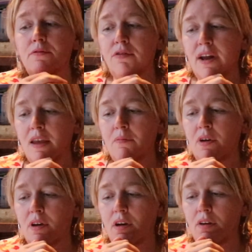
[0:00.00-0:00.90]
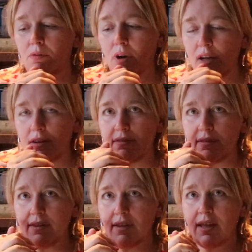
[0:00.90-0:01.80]
frame
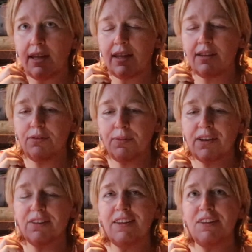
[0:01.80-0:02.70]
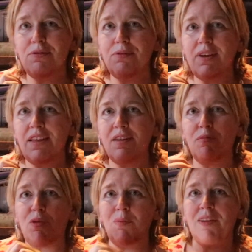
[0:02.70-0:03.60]
arrives, and we continue in a
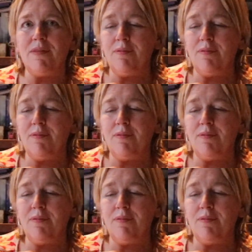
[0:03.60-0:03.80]
moment.